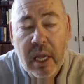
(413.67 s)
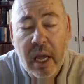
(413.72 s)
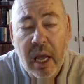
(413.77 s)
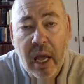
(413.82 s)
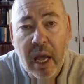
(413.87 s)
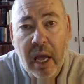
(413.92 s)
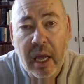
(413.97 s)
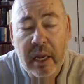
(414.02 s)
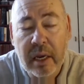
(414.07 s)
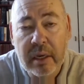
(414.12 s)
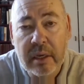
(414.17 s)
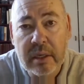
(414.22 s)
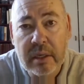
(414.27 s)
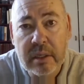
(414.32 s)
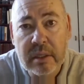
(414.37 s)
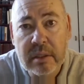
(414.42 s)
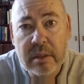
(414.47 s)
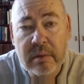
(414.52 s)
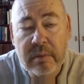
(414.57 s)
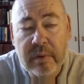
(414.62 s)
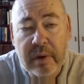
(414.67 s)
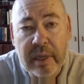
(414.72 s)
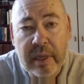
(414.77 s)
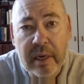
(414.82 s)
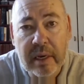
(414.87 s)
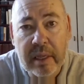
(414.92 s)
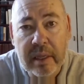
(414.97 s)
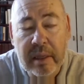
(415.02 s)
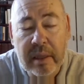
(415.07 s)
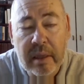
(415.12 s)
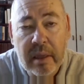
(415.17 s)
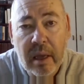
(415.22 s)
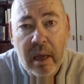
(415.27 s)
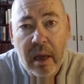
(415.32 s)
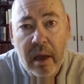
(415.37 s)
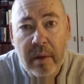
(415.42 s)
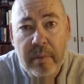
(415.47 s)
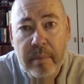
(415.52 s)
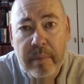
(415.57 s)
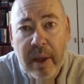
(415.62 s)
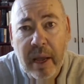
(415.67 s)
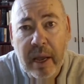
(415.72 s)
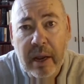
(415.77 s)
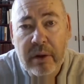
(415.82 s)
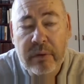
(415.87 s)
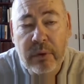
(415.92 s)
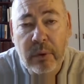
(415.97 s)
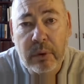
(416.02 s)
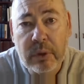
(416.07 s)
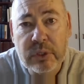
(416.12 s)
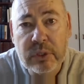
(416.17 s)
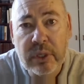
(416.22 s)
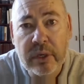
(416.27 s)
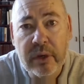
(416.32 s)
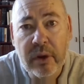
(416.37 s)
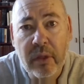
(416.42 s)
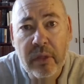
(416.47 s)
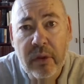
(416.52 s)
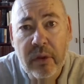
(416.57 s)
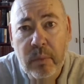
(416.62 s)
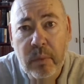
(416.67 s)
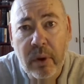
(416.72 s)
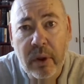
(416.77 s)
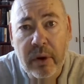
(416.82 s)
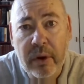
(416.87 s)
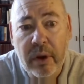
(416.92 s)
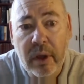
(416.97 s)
and really unpack for us another one